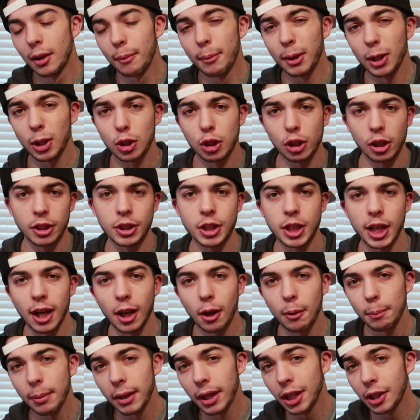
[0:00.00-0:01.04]
Make sure to check
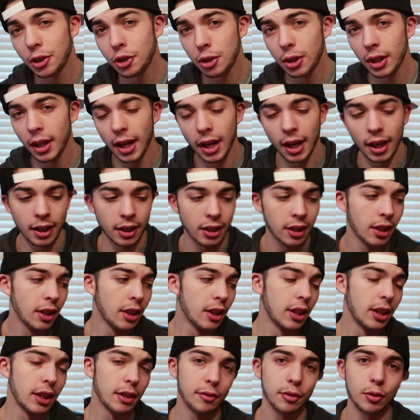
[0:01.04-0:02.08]
out Patreon
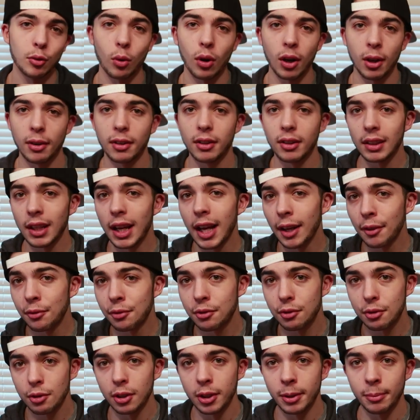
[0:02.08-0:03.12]
if you want live
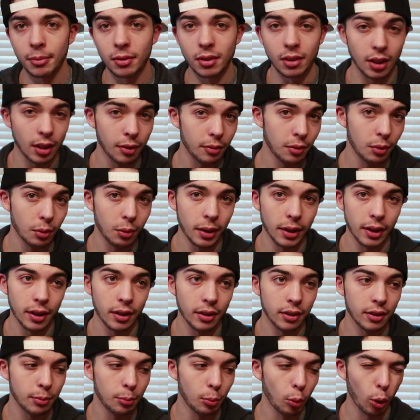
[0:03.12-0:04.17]
streams, giveaways,